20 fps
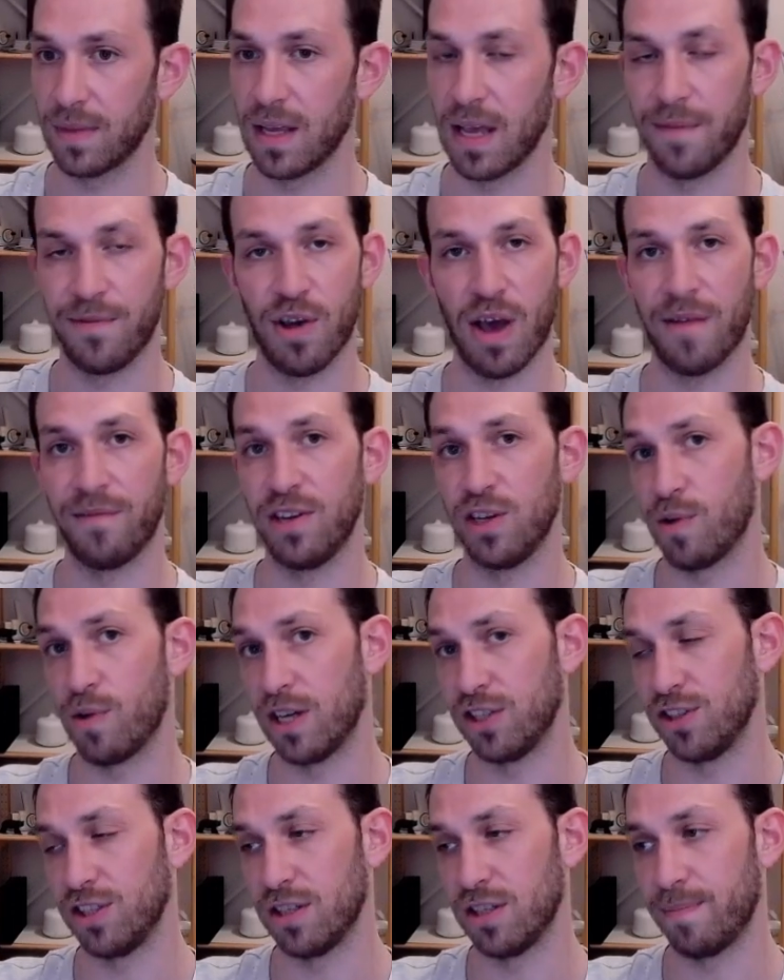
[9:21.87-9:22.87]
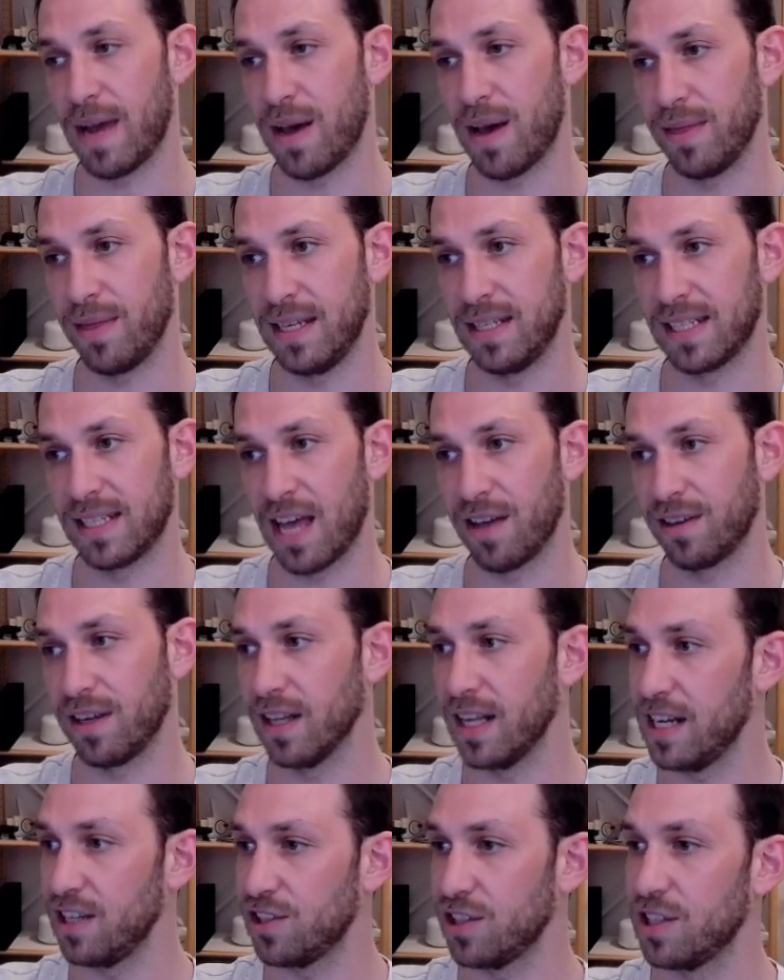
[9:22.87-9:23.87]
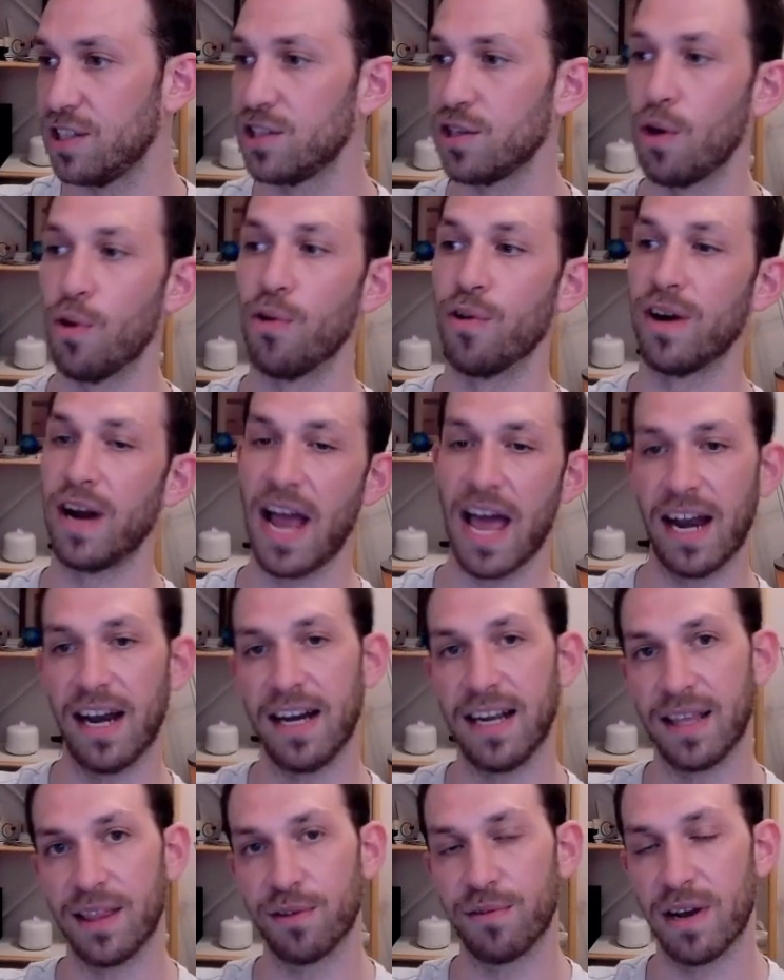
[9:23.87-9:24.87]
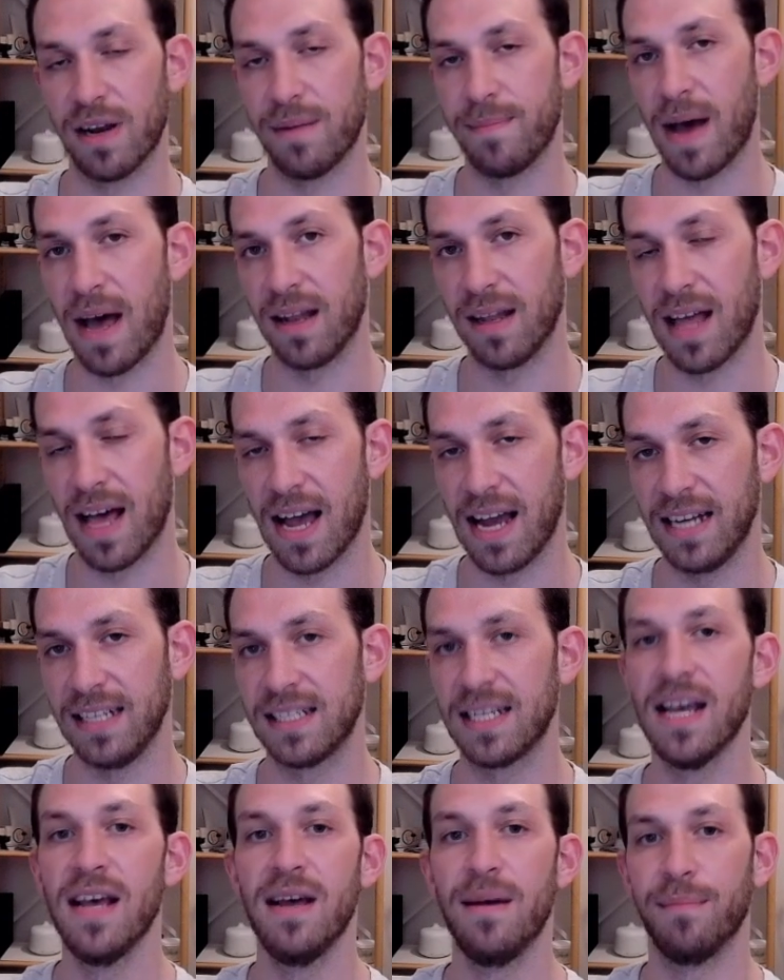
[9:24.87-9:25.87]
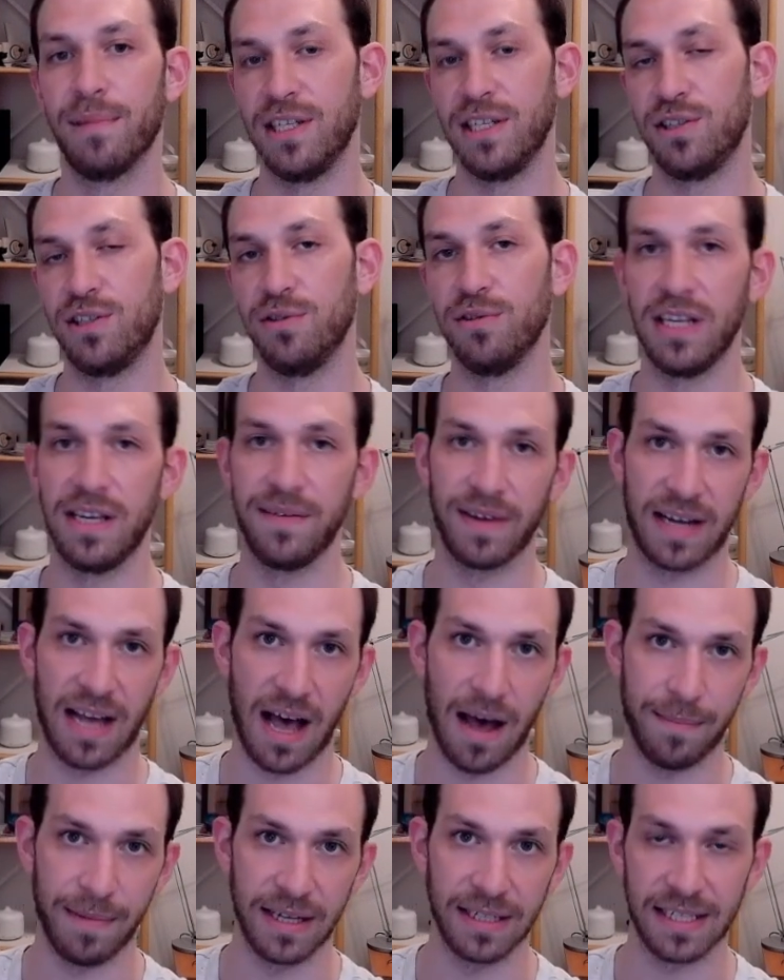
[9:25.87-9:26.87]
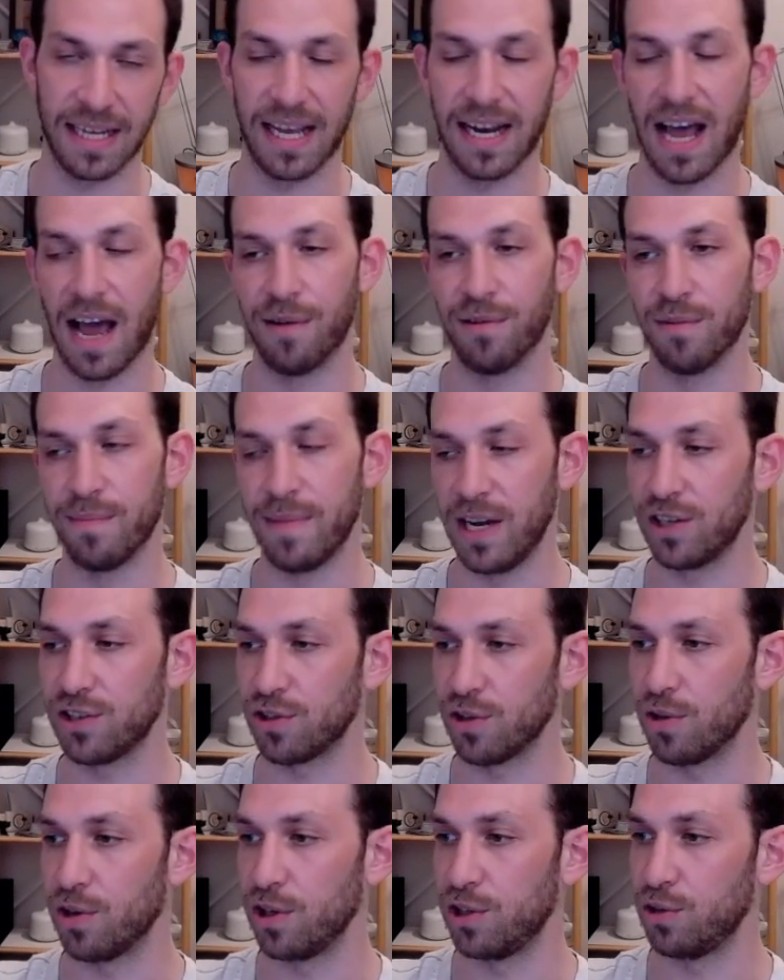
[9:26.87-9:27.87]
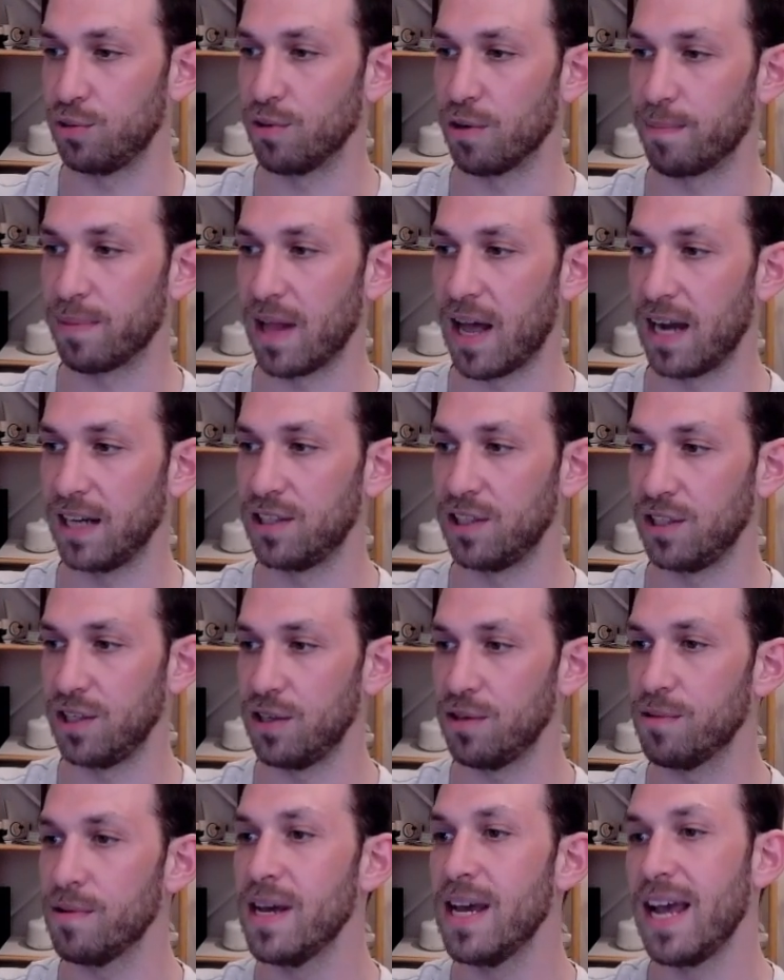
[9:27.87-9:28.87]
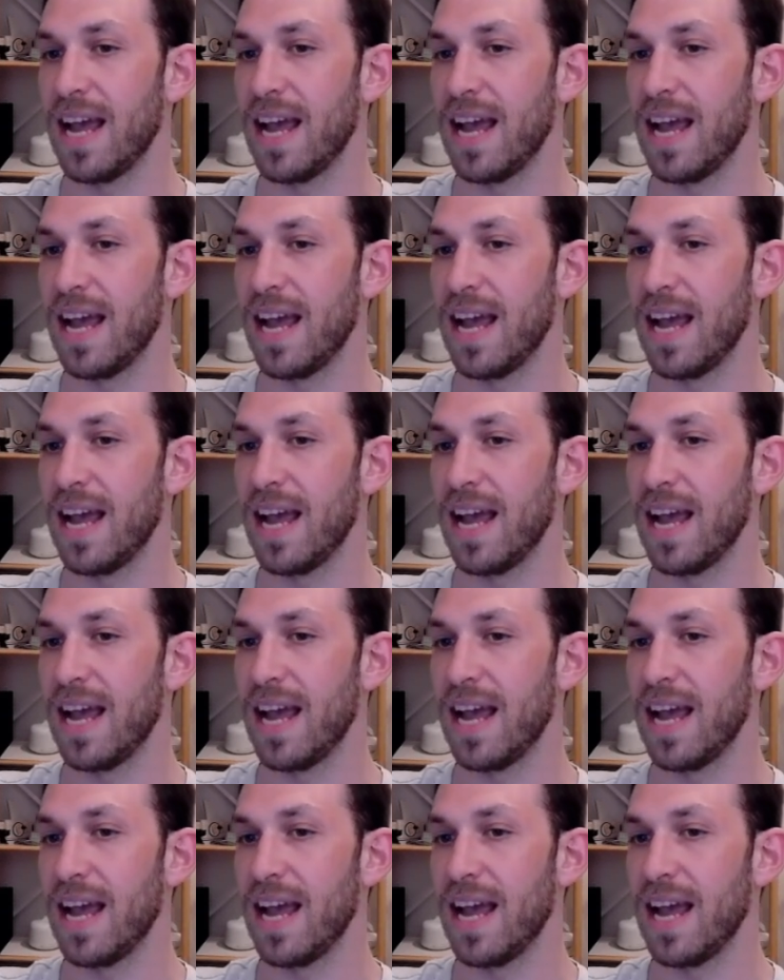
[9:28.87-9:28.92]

If you have any questions about these calculations or editing the GridBot lines, please do leave a comment and I will make sure to reply to you.